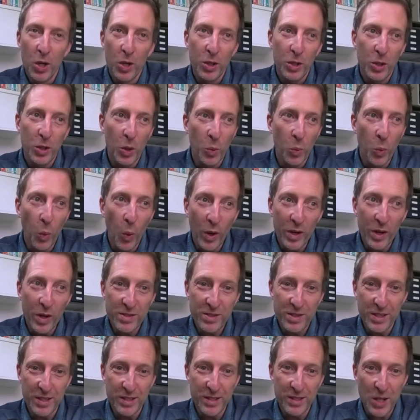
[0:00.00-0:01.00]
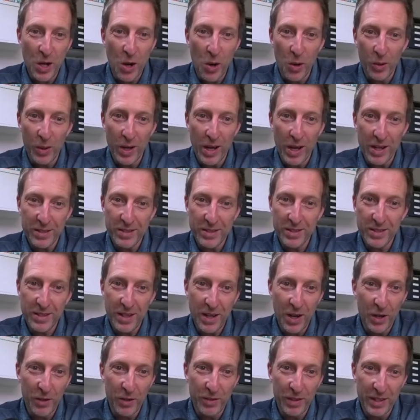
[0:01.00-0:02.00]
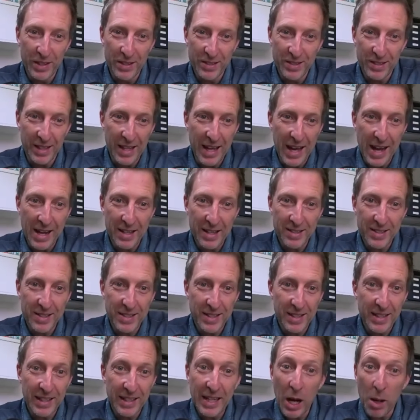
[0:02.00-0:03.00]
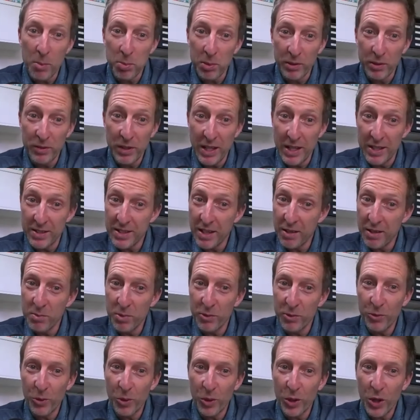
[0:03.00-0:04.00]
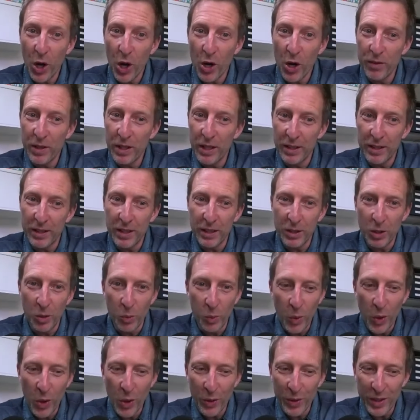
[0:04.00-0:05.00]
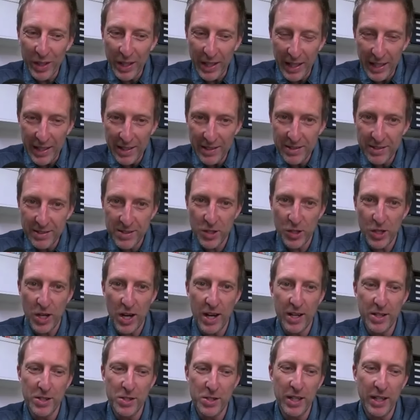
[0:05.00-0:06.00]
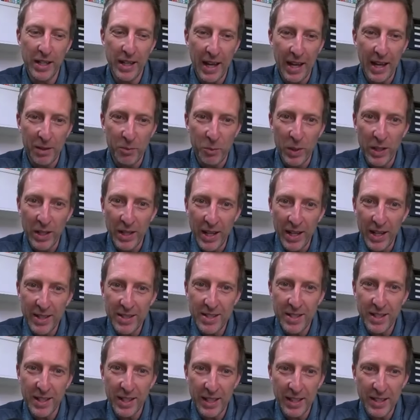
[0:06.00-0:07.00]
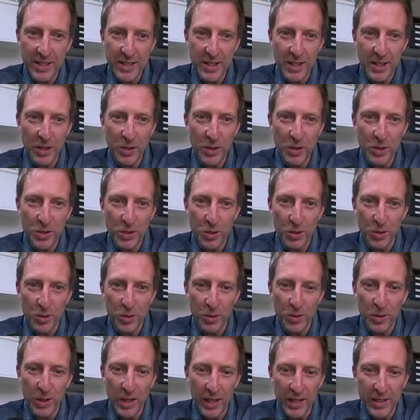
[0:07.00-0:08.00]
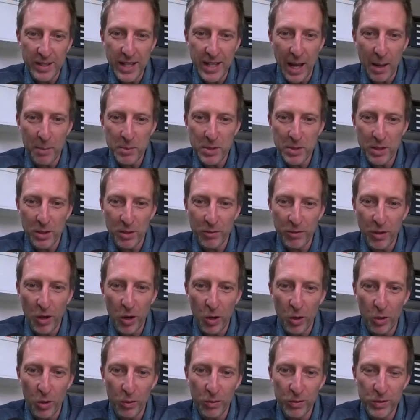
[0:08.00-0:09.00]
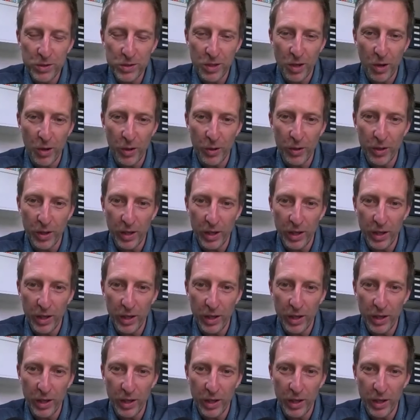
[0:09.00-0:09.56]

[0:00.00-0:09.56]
you know, what has this told us over mm. this last couple of years, even before COVID hit, that the world is changing and yeah. we need to continue to adapt and evolve. So, mm.